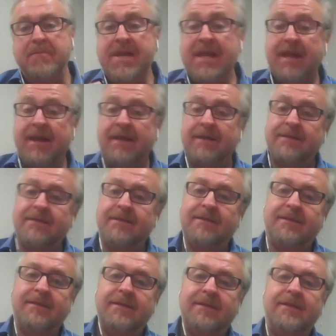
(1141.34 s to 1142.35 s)

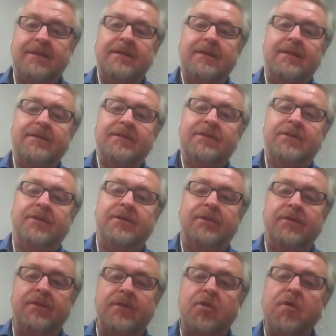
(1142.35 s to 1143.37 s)
mix
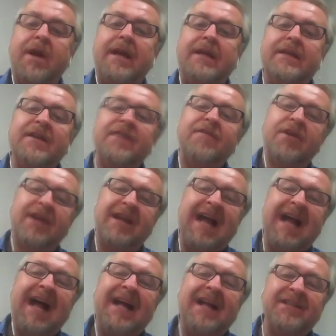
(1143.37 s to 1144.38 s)
to create different
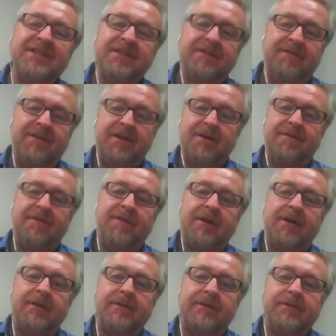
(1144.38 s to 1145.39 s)
kinds of
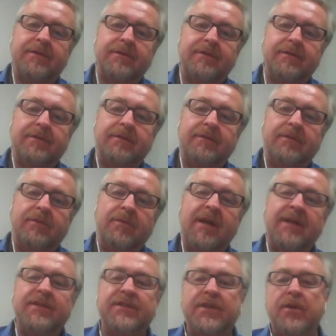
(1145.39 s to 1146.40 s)
interference,
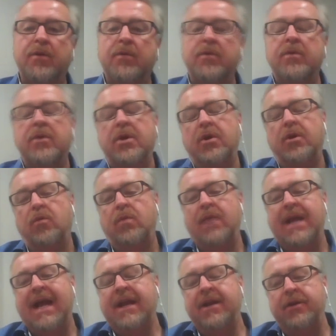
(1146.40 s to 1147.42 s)
right? So
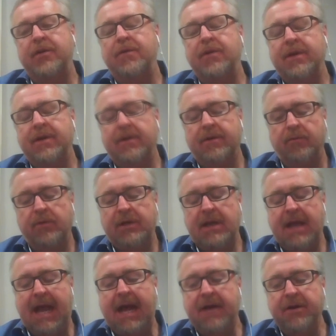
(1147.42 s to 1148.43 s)
we add a
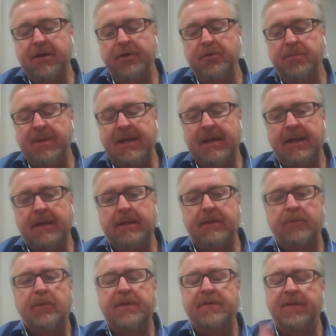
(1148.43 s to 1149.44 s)
new band,
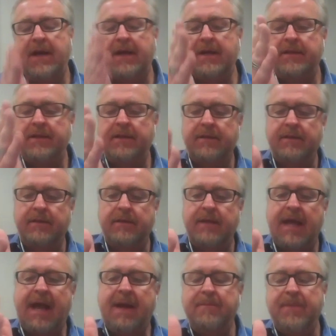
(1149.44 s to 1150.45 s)
and we find
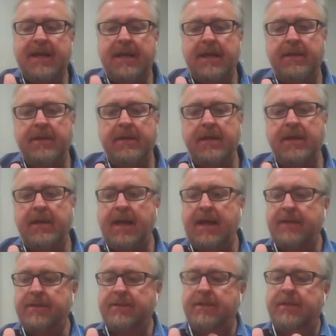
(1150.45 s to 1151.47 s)
that band then
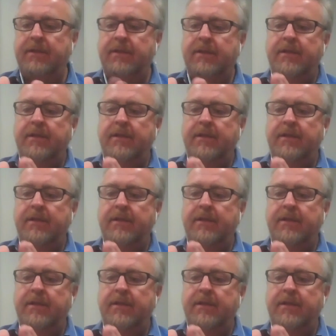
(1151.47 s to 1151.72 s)
has a